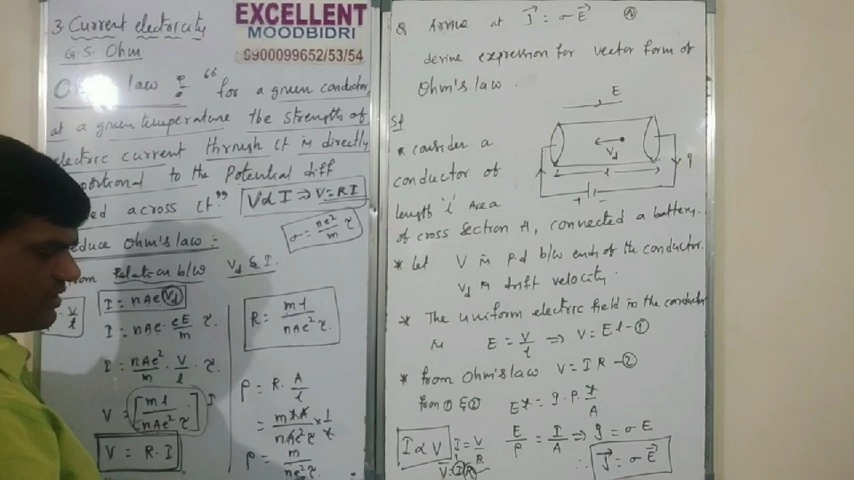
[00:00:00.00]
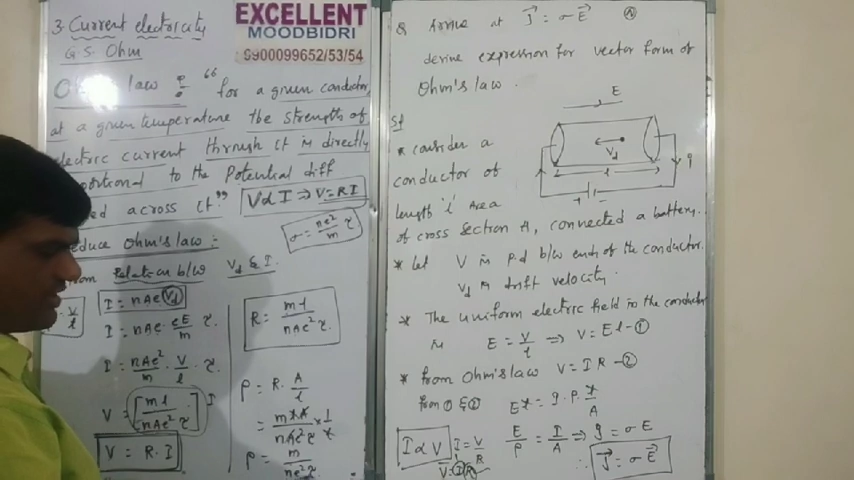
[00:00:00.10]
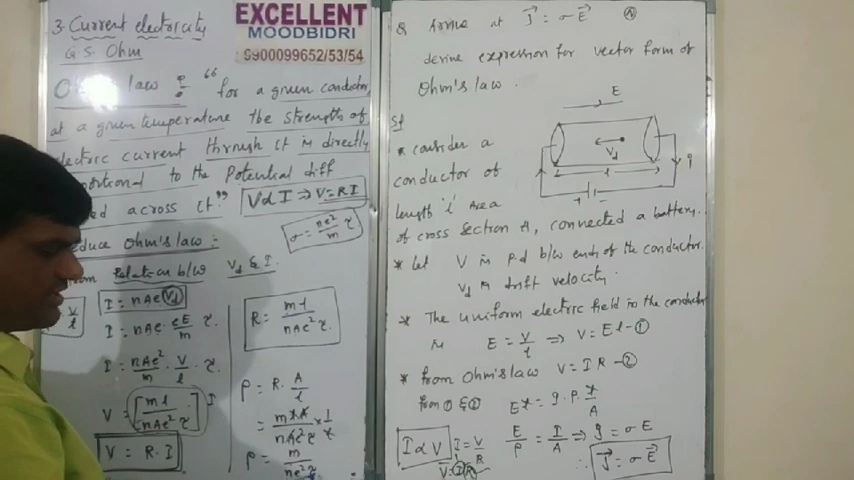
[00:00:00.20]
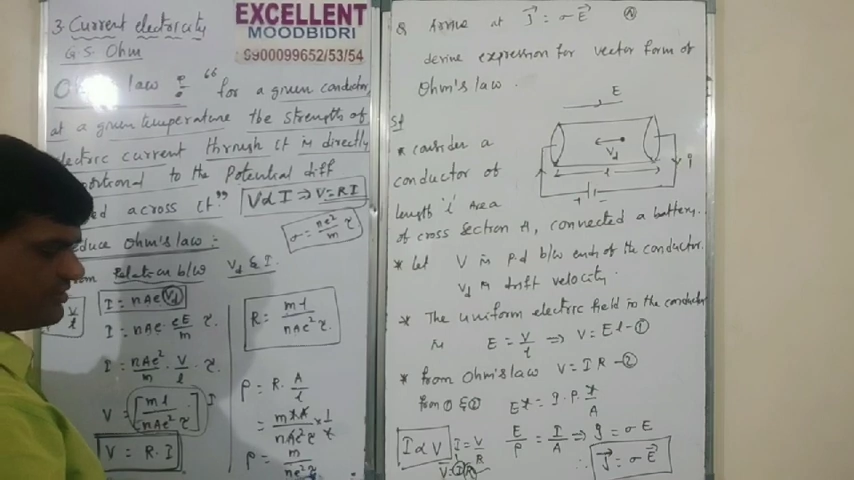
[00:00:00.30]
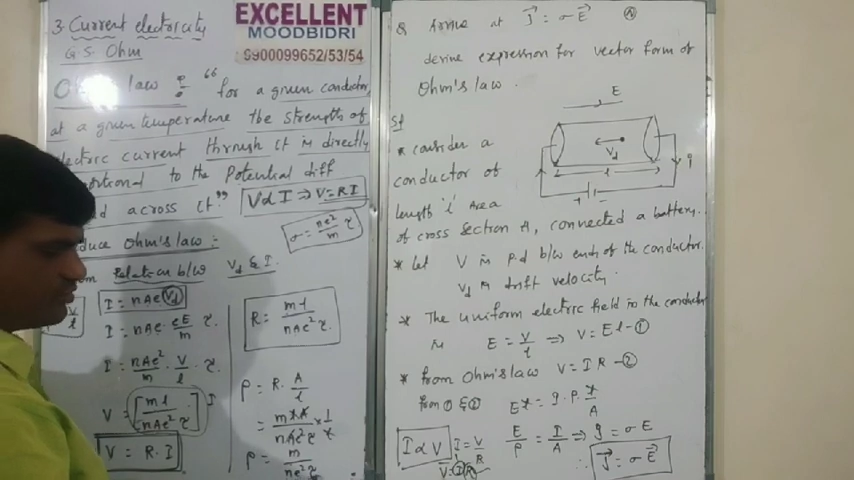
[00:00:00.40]

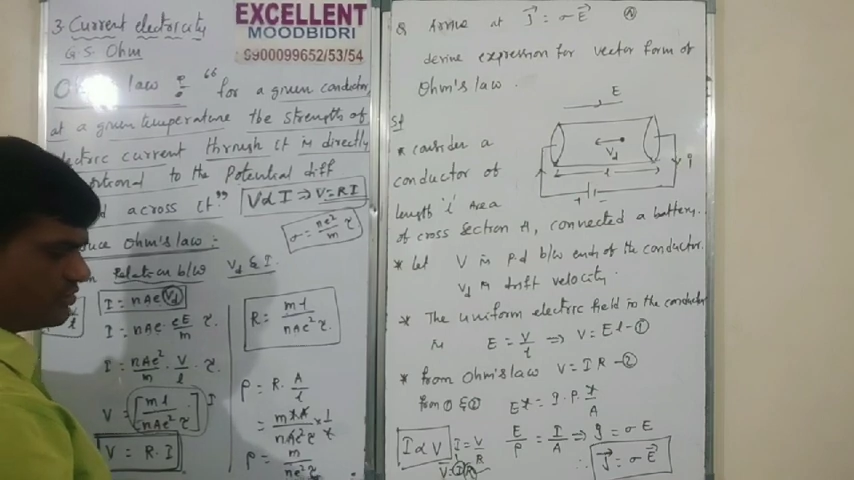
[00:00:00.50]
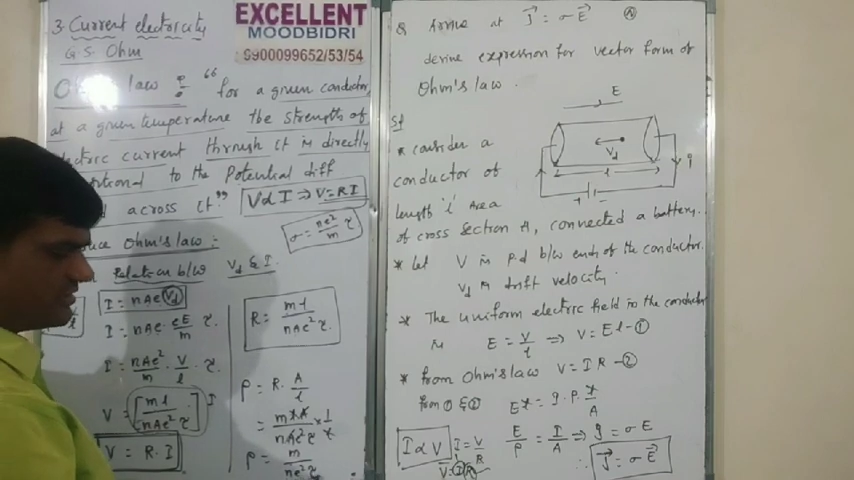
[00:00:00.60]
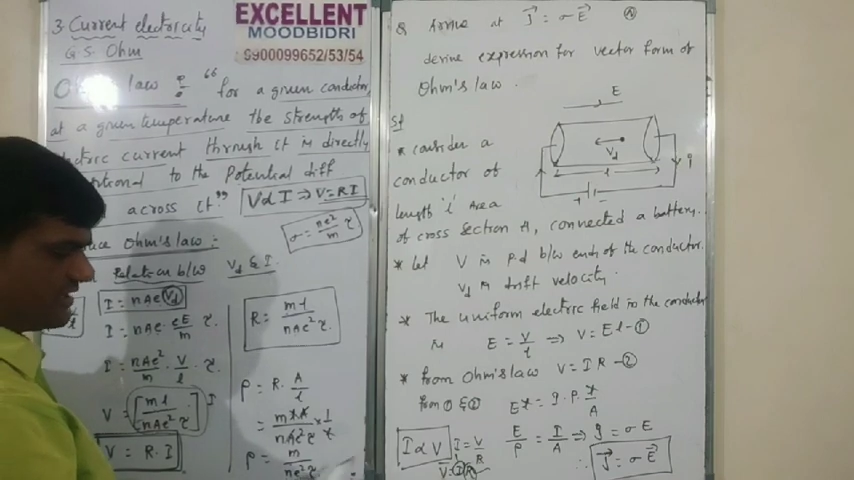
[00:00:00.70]
into